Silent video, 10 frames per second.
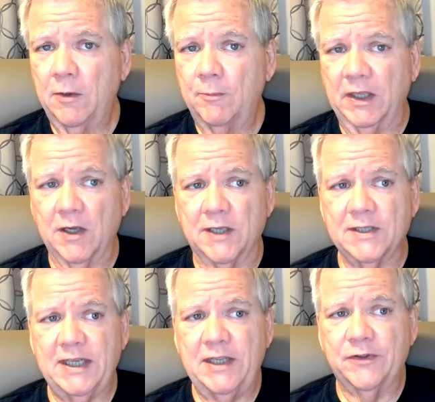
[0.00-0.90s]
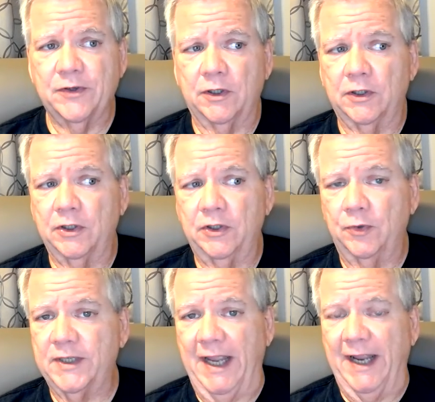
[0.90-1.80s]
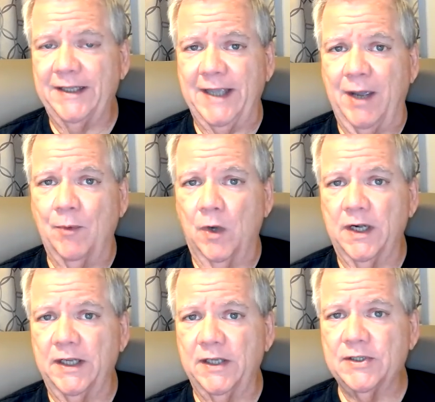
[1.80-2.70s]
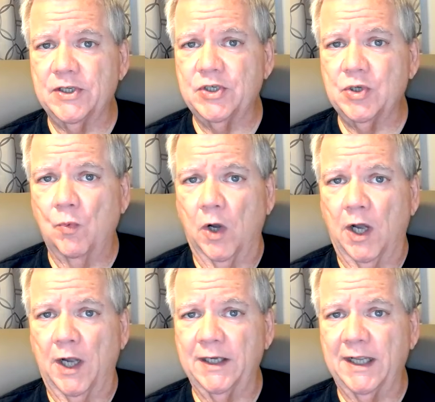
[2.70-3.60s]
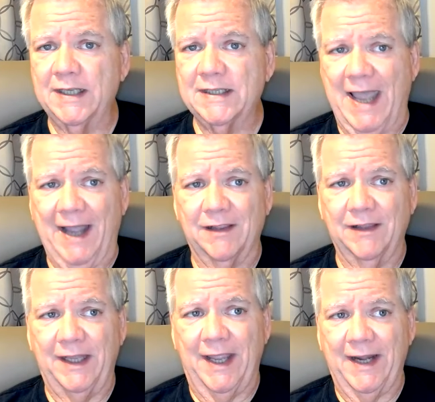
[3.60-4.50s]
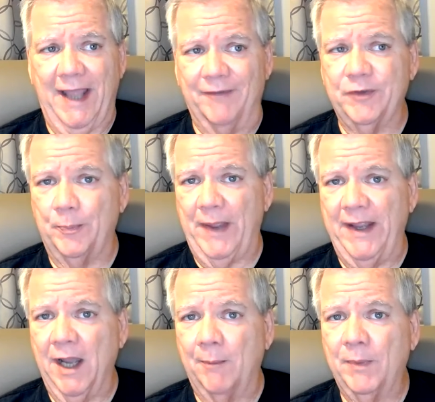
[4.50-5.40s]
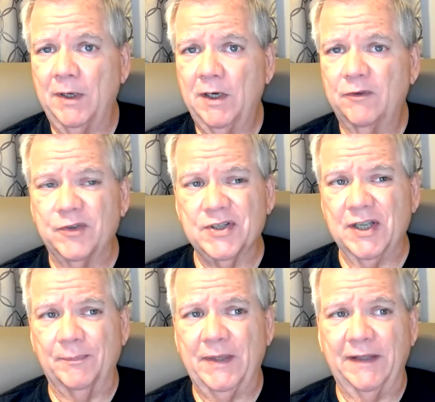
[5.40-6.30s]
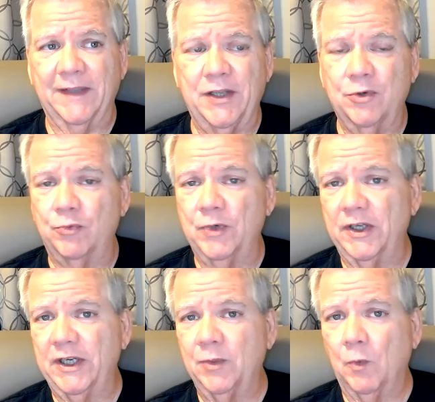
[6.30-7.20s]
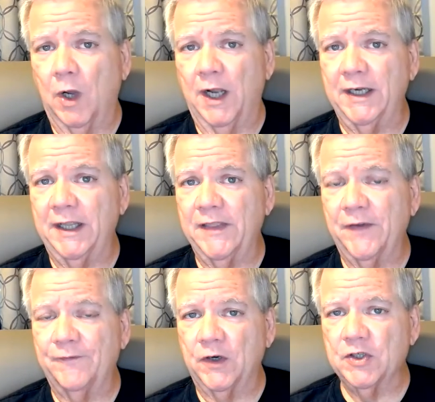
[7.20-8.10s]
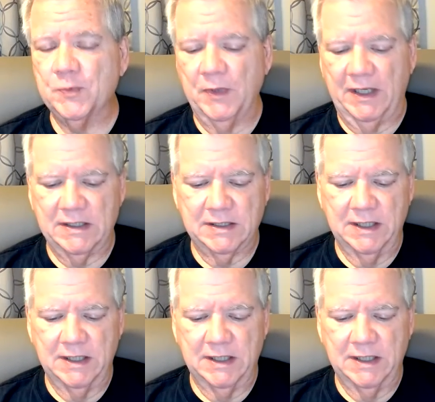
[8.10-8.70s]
because either you can't get what it is that you want exactly and have to pay up for something that you really didn't want in the first place.